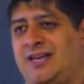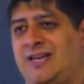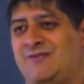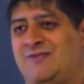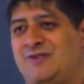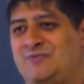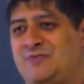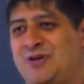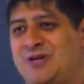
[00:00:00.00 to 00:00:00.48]

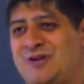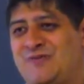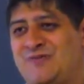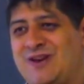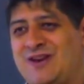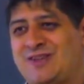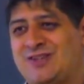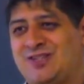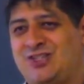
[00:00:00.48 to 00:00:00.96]
If you put your
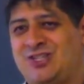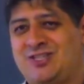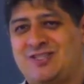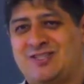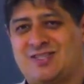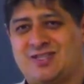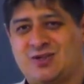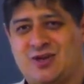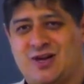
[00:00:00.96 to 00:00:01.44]
faith in
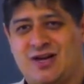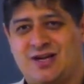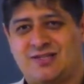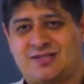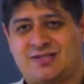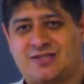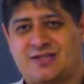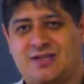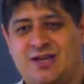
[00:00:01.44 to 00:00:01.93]
Jesus
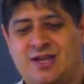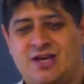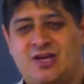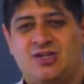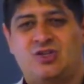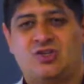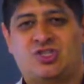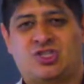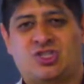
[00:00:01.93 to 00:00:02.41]
Christ,
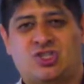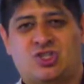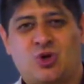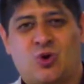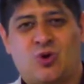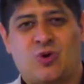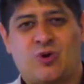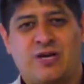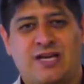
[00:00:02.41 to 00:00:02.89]
your
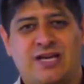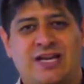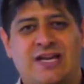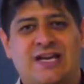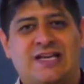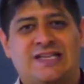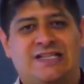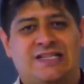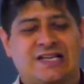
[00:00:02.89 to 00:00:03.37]
story
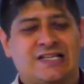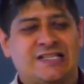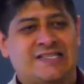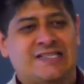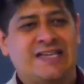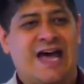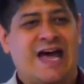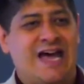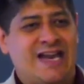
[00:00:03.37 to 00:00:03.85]

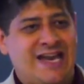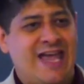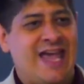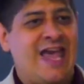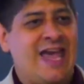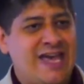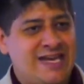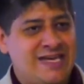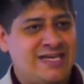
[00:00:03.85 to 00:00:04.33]
does not
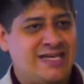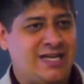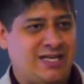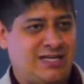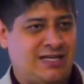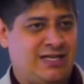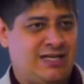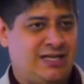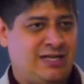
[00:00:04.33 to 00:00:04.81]

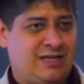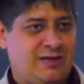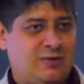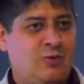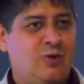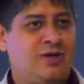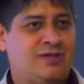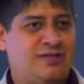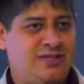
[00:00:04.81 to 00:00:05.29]
end
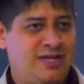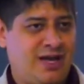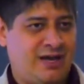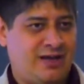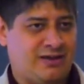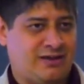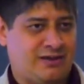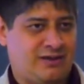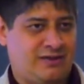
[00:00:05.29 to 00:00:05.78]
with
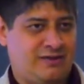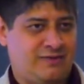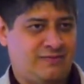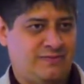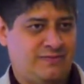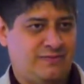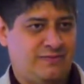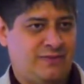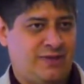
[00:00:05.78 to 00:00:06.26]
death.
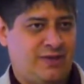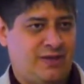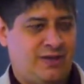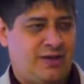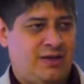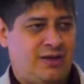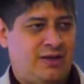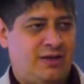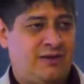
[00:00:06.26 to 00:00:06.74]

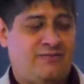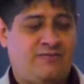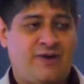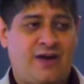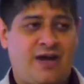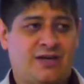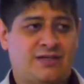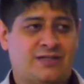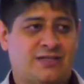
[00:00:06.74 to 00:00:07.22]
In
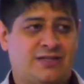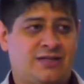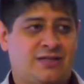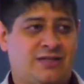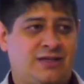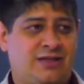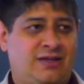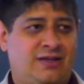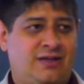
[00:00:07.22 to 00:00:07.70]
fact,
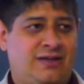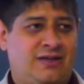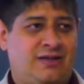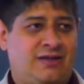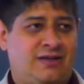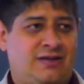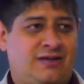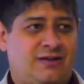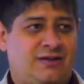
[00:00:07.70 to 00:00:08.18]

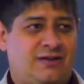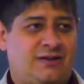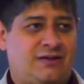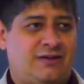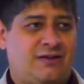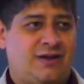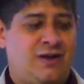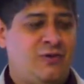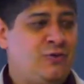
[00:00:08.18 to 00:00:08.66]

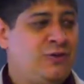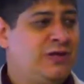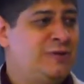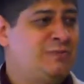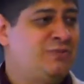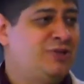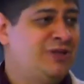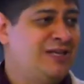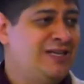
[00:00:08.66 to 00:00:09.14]
I
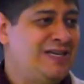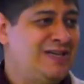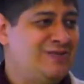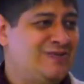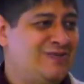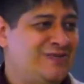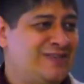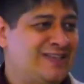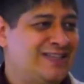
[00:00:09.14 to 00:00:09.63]
really
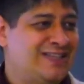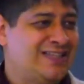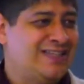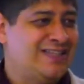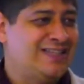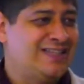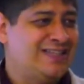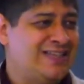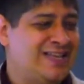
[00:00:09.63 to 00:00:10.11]
believe
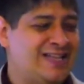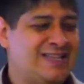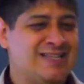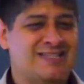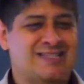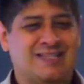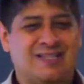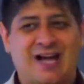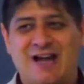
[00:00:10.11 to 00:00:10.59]
that
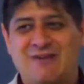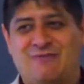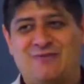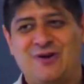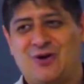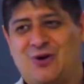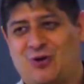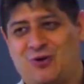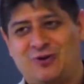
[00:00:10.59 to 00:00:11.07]
this life
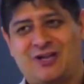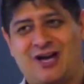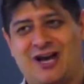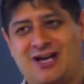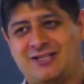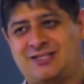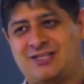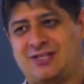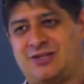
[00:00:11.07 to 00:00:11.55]
we hold
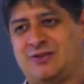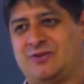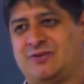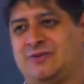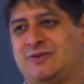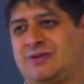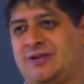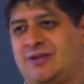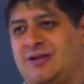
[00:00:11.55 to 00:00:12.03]
on
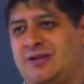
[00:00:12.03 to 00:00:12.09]
to,